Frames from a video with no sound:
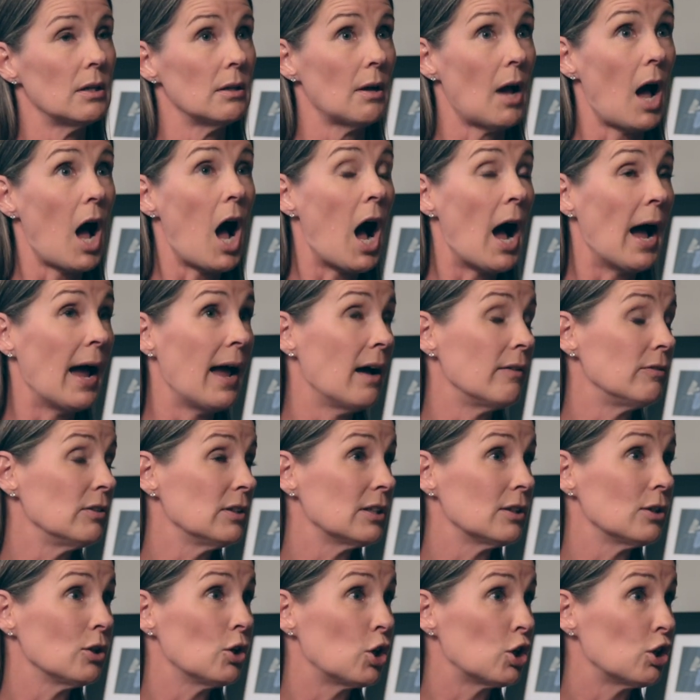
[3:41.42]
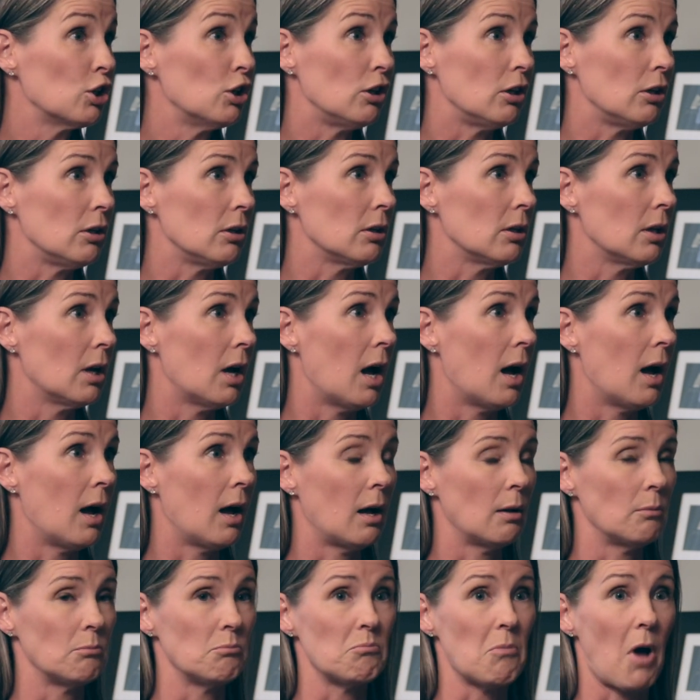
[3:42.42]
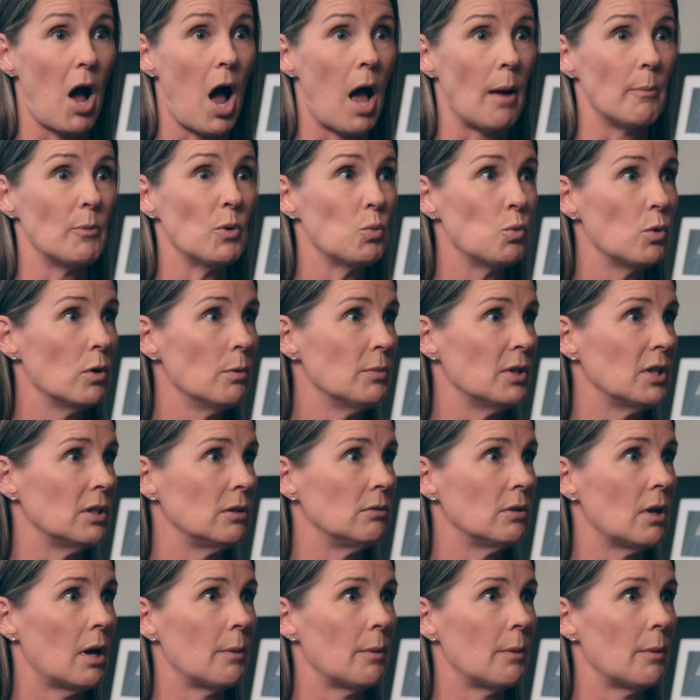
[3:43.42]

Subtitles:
I have a little girl. I'm a woman.